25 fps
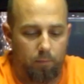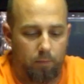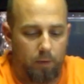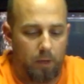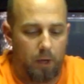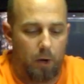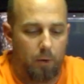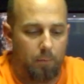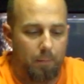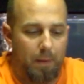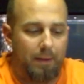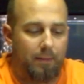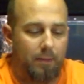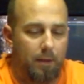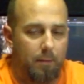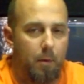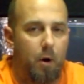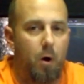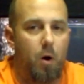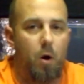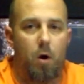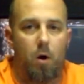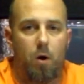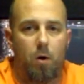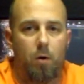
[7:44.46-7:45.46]
you know, made them
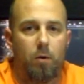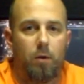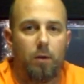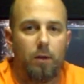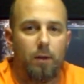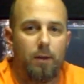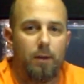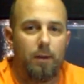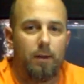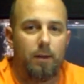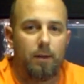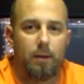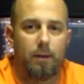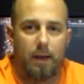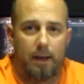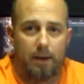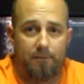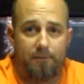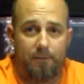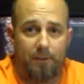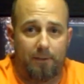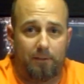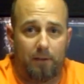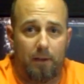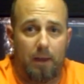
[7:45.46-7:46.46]
all kind
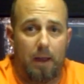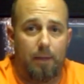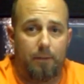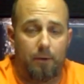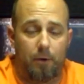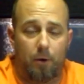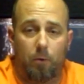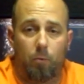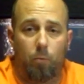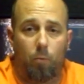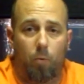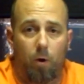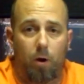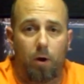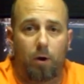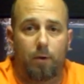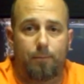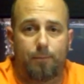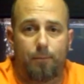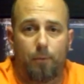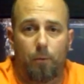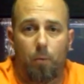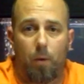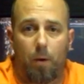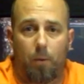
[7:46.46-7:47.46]
of fit together and
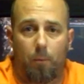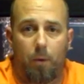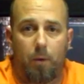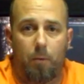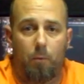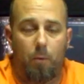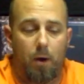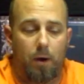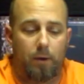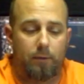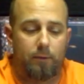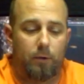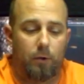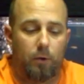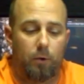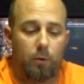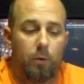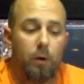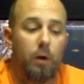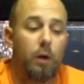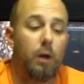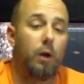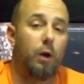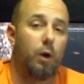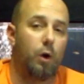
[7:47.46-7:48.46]
work for what we want to
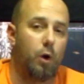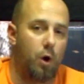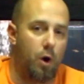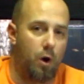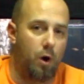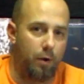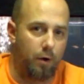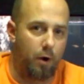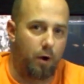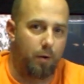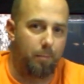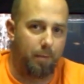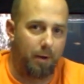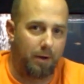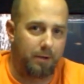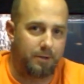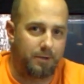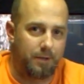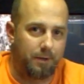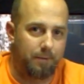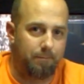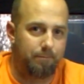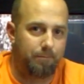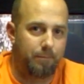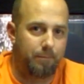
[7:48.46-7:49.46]
do on our
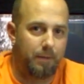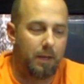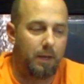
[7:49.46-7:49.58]
budget.